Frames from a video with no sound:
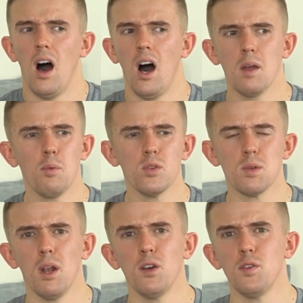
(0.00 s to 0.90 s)
I brought
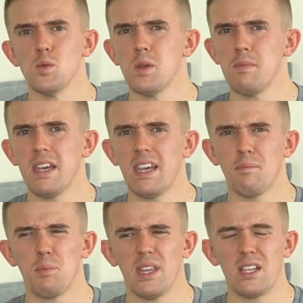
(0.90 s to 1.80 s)
some loafers with
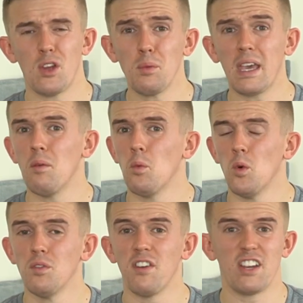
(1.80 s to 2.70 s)
me, but they don't get
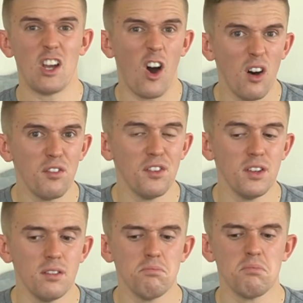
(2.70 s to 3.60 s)
worn very often.